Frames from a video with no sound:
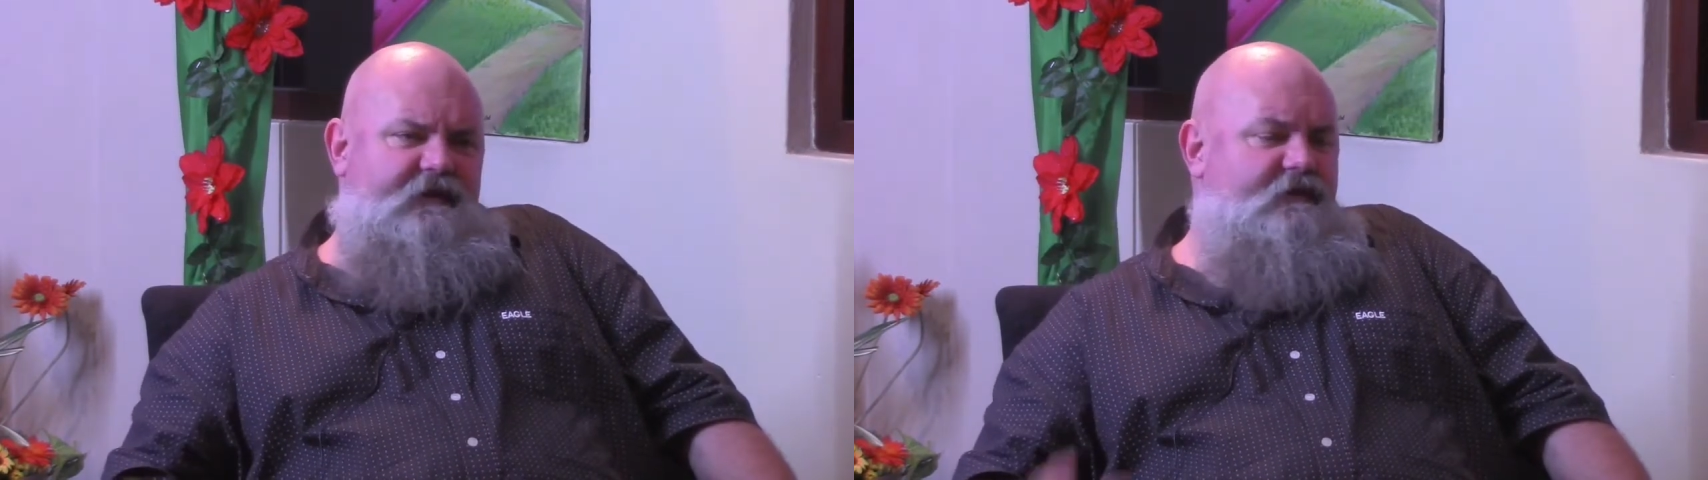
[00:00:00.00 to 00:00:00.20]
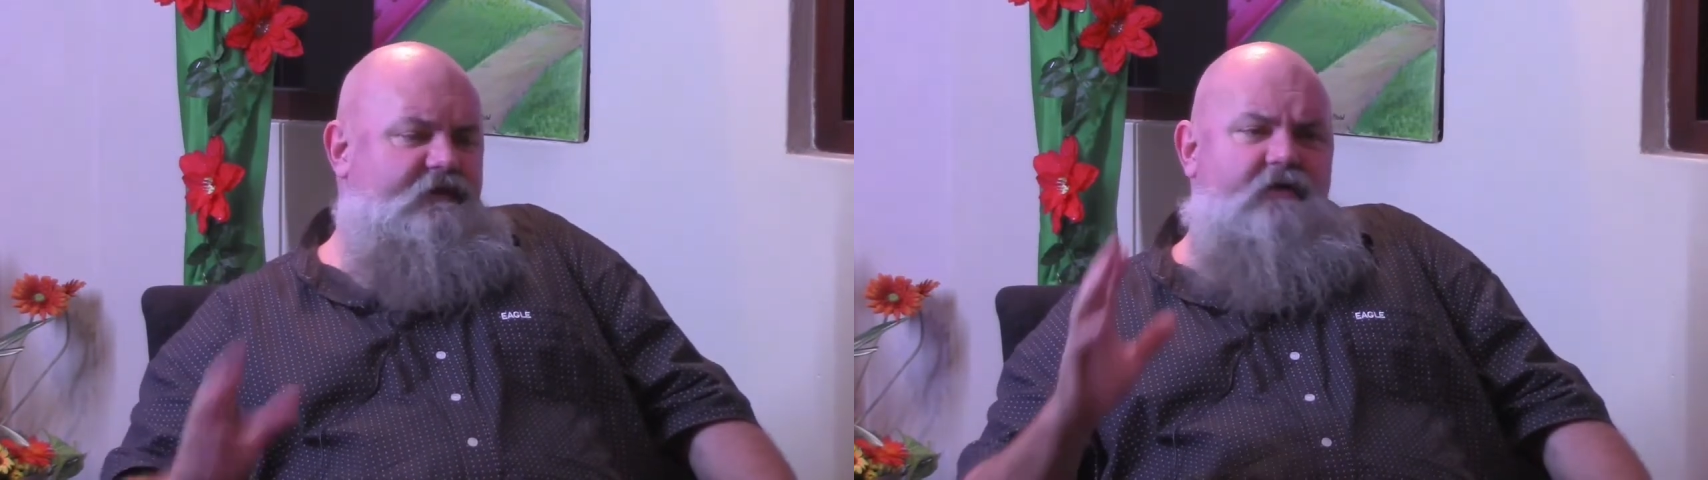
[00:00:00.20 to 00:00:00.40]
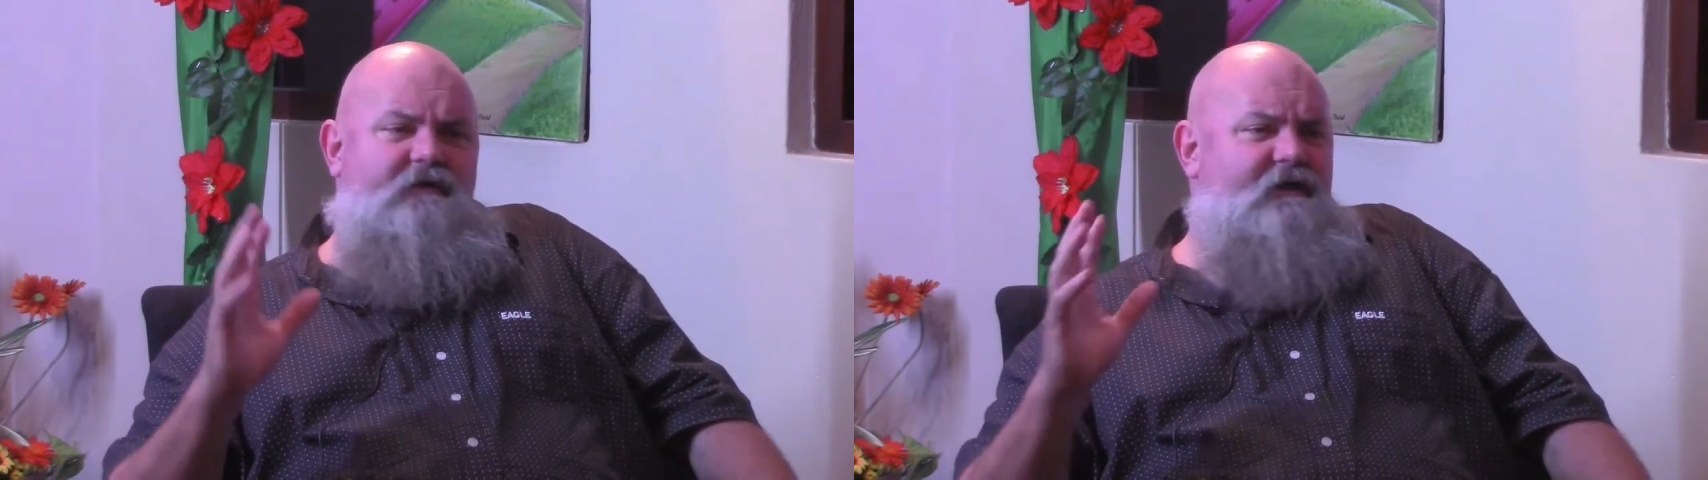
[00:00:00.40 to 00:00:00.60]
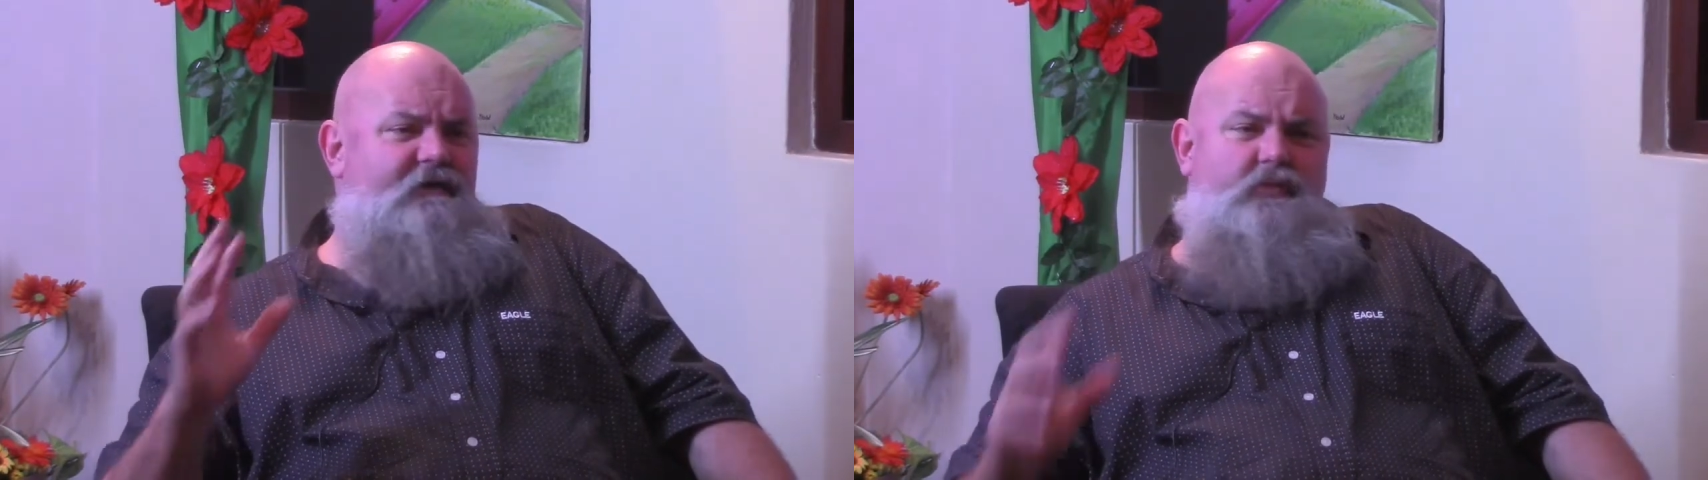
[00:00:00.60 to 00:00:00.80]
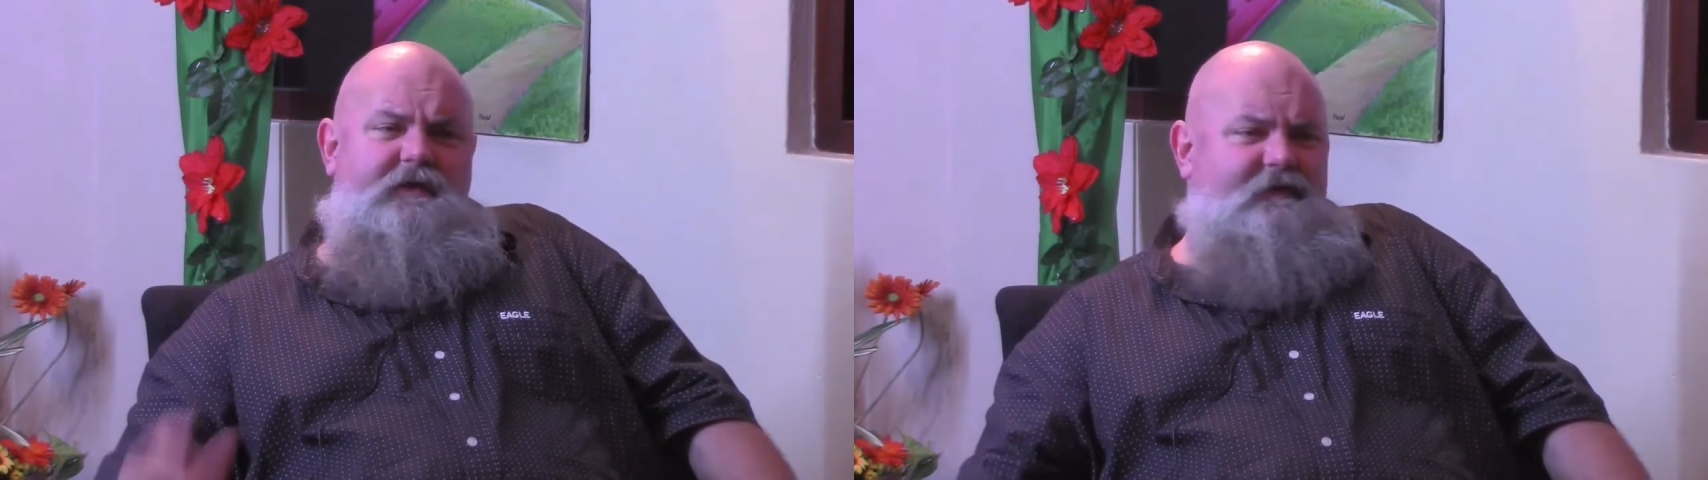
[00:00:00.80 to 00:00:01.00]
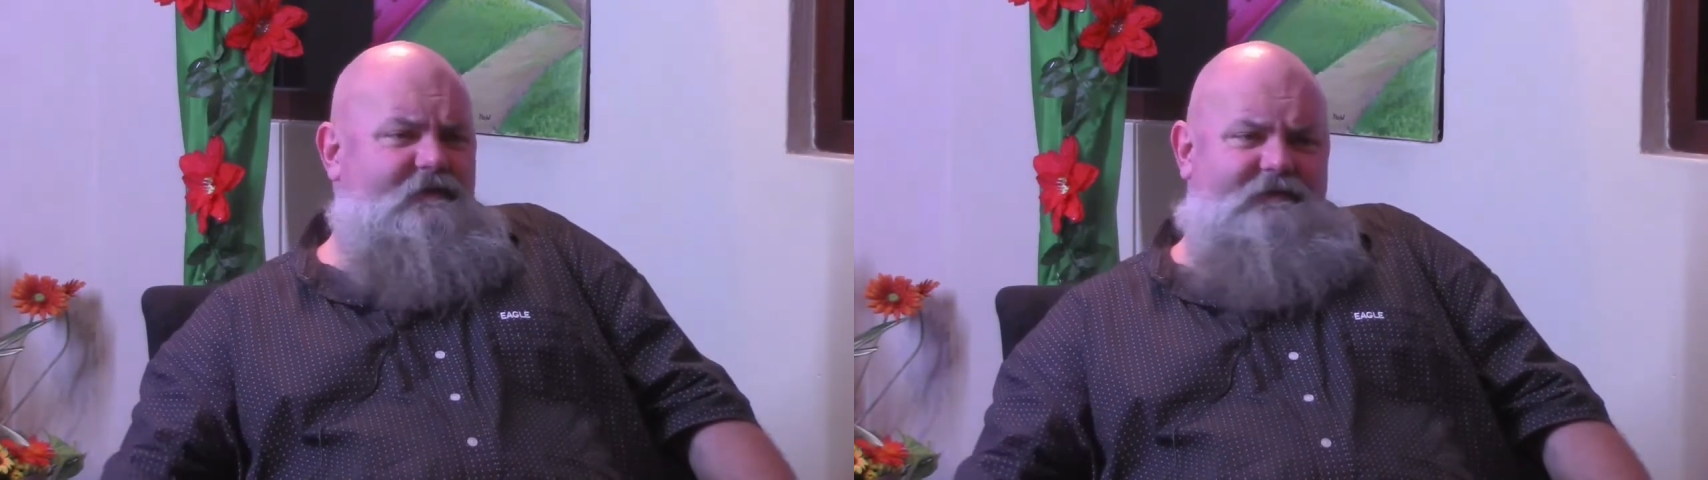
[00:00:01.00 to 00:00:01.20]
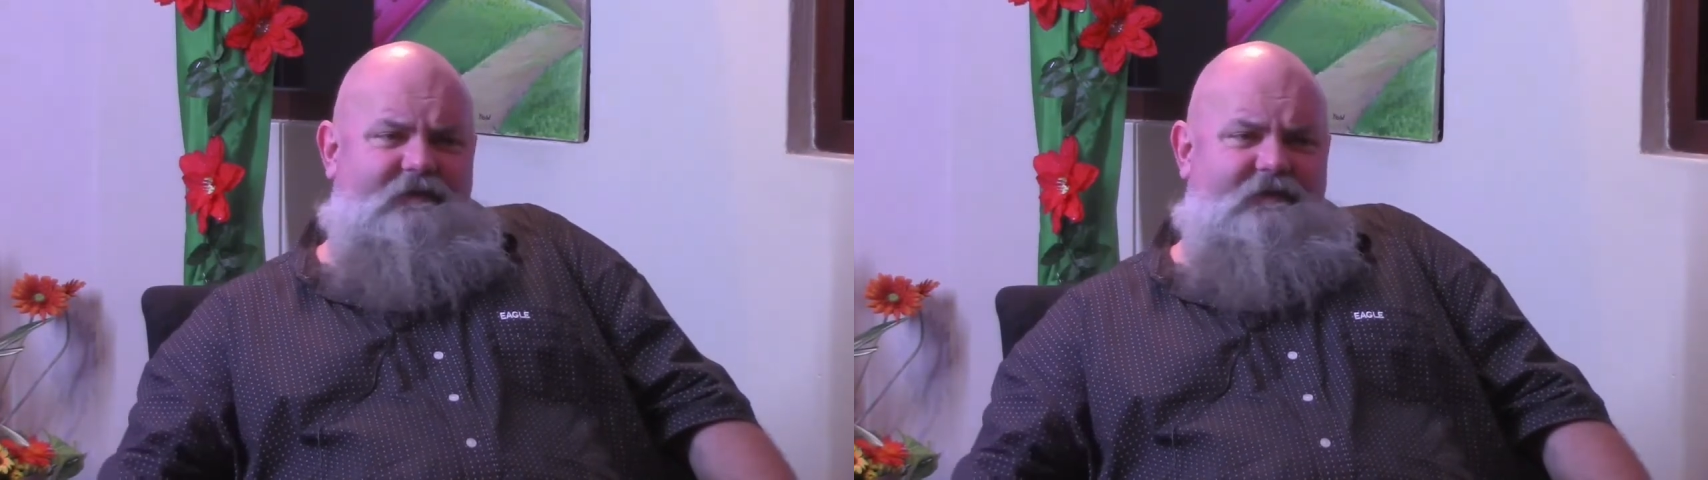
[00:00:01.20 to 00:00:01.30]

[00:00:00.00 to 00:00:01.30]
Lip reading: rand of cocaine a week.